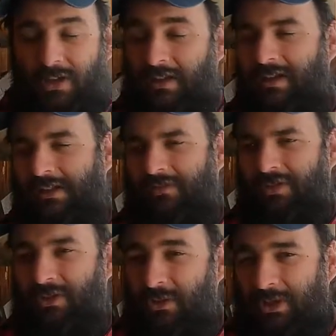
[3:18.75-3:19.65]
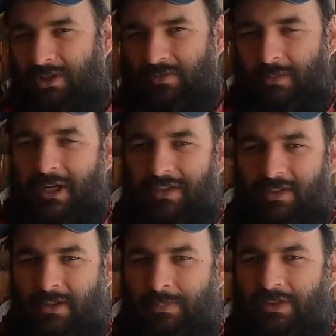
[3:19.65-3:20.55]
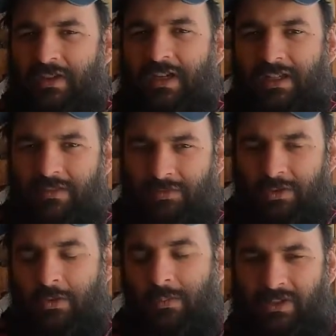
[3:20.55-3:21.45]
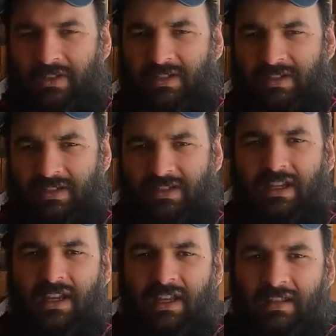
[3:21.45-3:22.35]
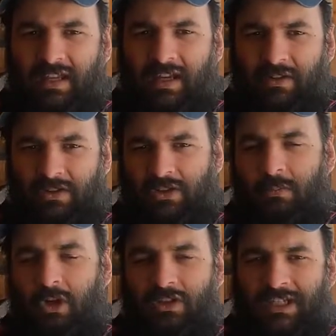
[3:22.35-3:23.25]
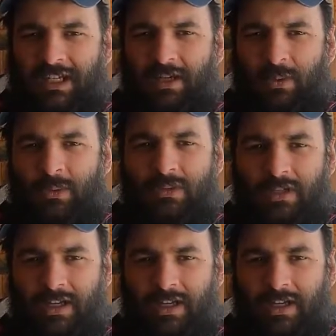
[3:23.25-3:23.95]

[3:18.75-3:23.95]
And luckily for you, here in Vermont, there's plenty of local businesses that are small town